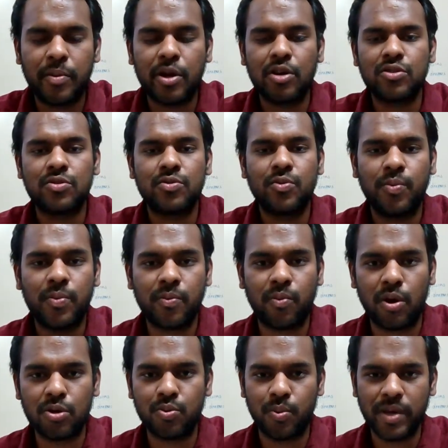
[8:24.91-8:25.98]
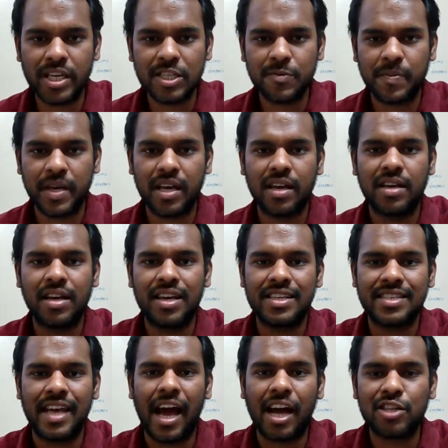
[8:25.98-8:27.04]
Because what we speak
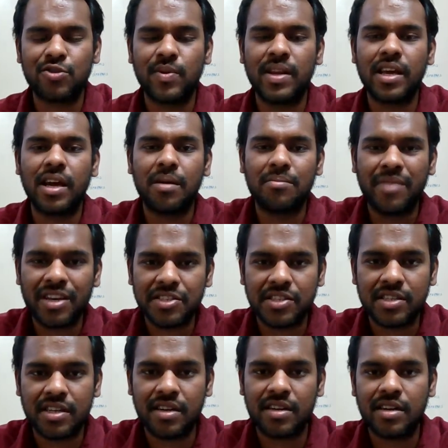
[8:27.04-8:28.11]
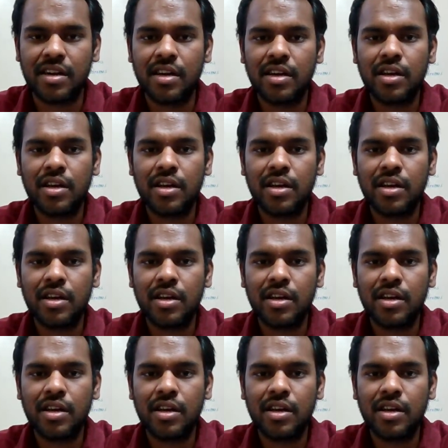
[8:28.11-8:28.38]
is actually a mixture